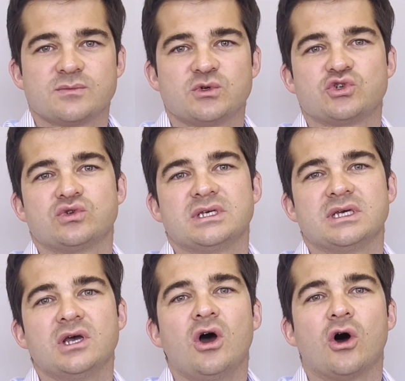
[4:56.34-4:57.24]

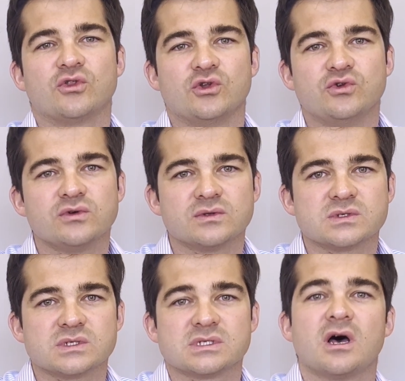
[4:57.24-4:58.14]
journey or the
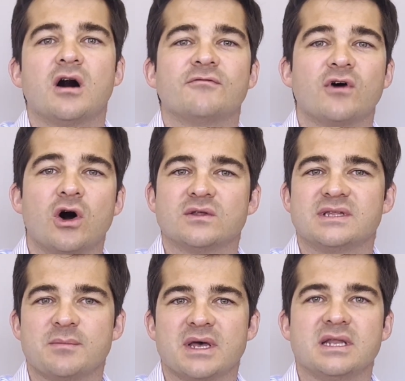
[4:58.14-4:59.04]
nuances of how
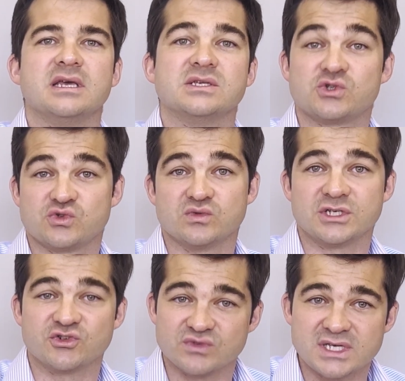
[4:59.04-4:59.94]
demand is truly
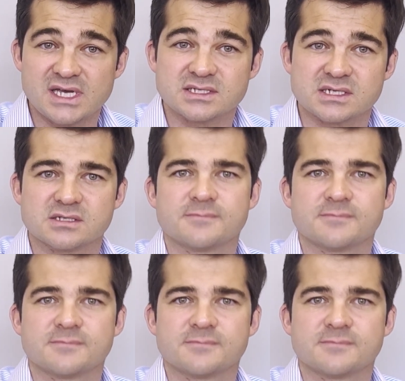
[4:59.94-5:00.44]
created.